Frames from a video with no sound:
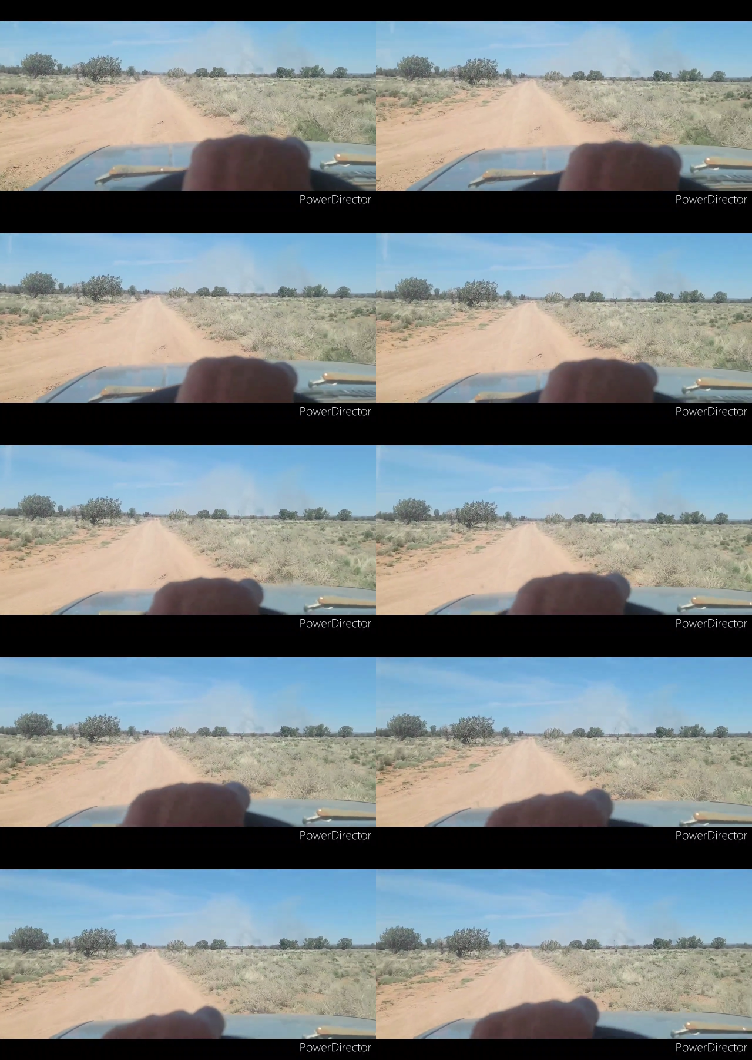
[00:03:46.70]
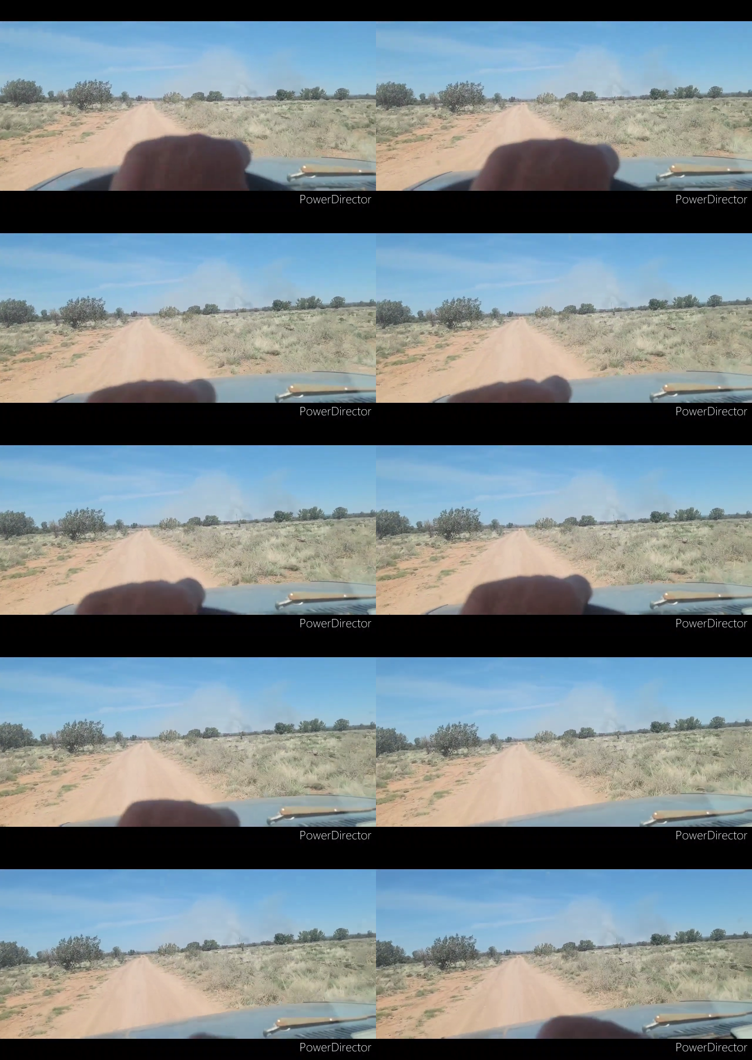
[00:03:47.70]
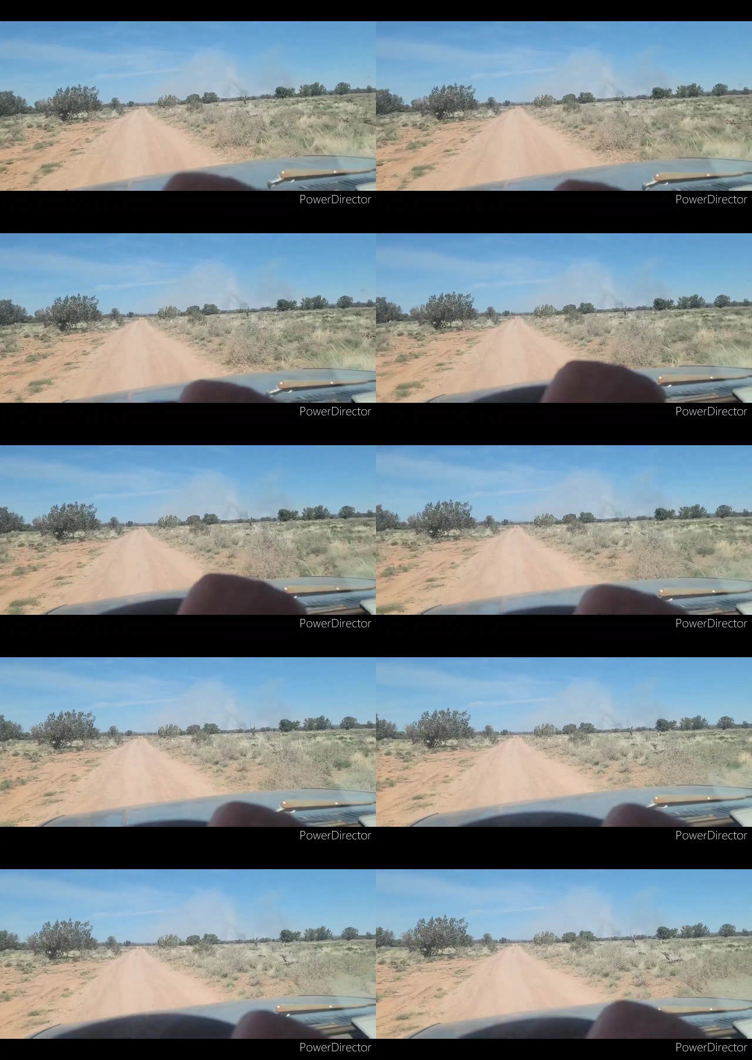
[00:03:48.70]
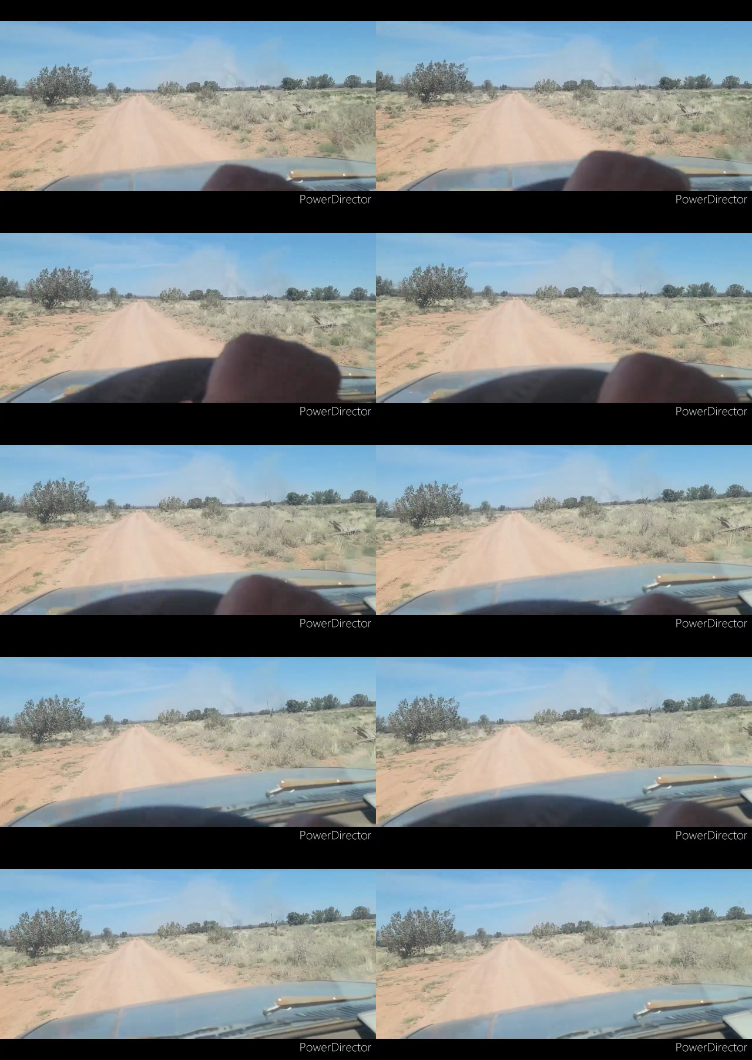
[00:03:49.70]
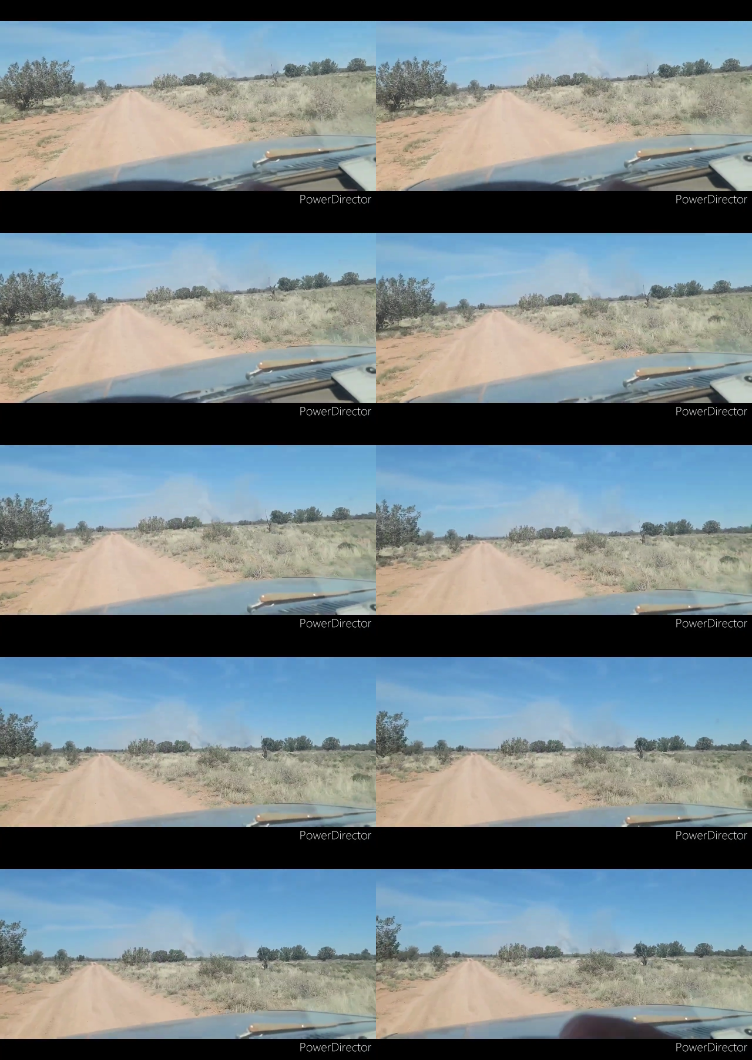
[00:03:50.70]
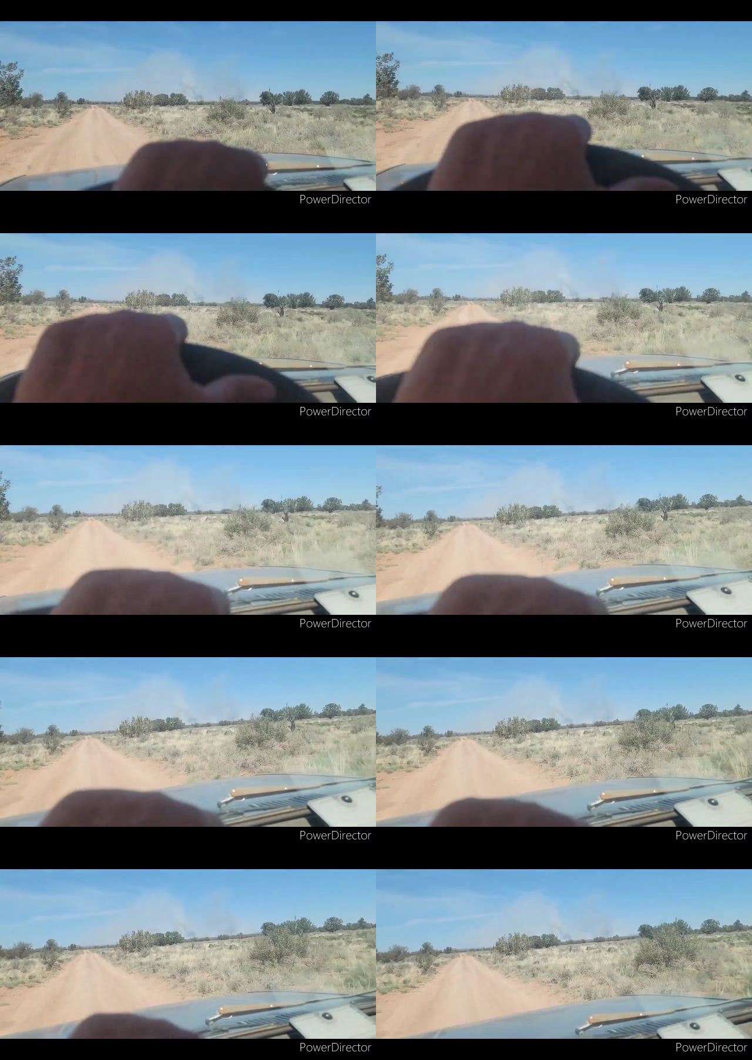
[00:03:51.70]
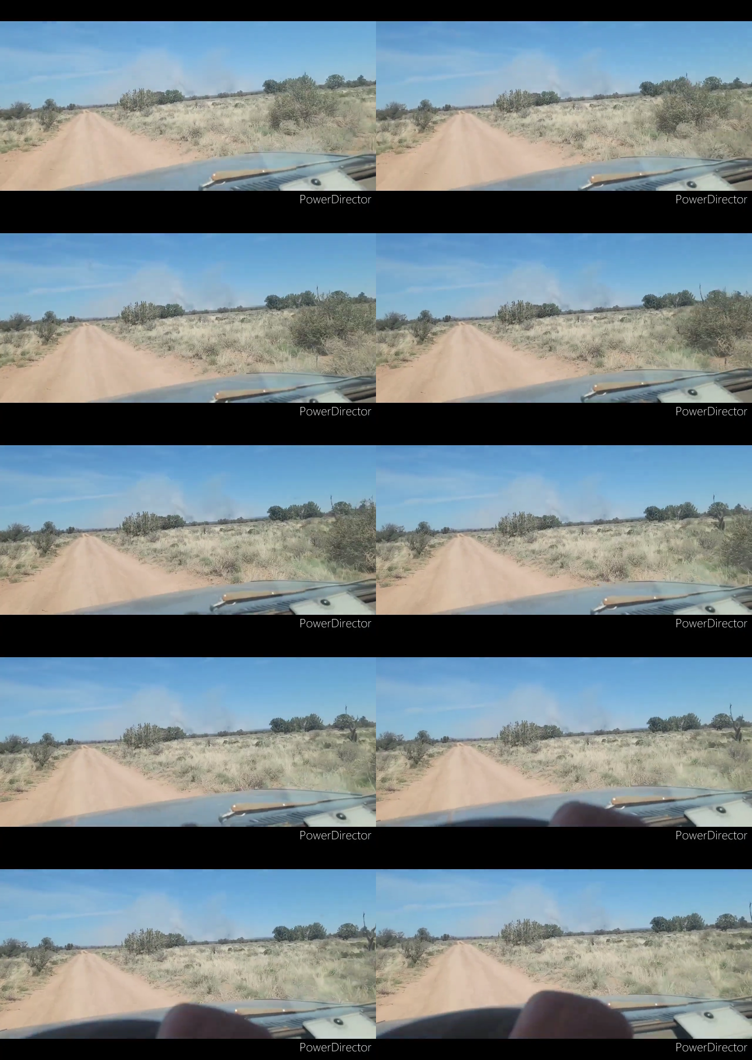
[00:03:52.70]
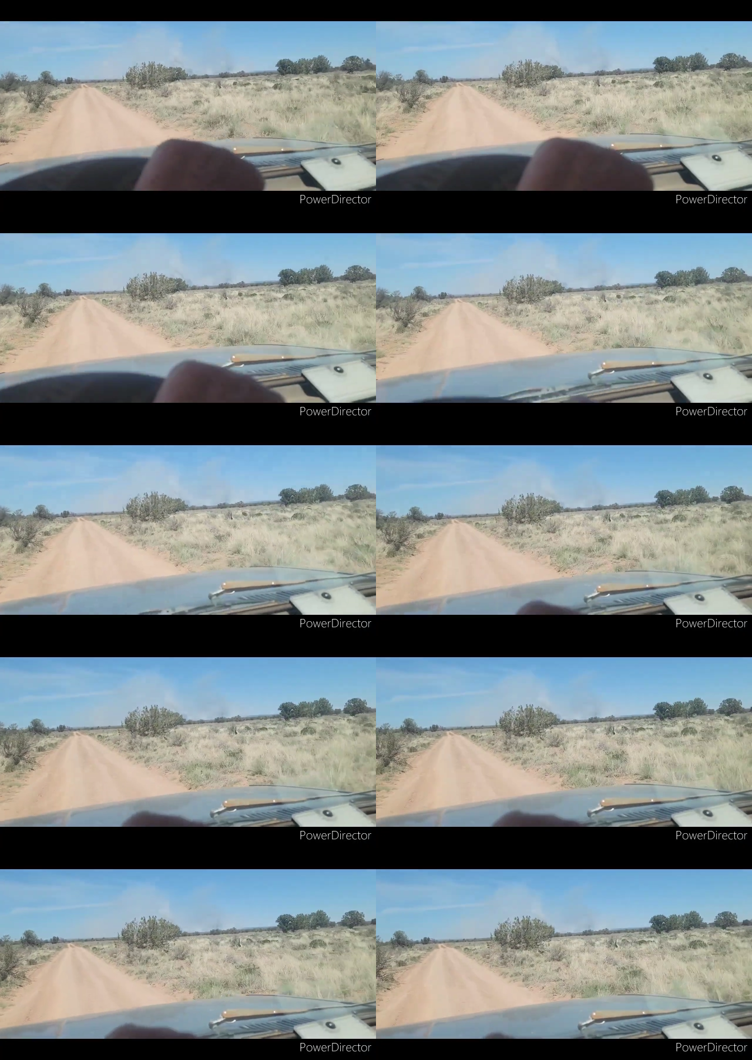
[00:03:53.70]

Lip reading: No face is visible, so there are no lips to read.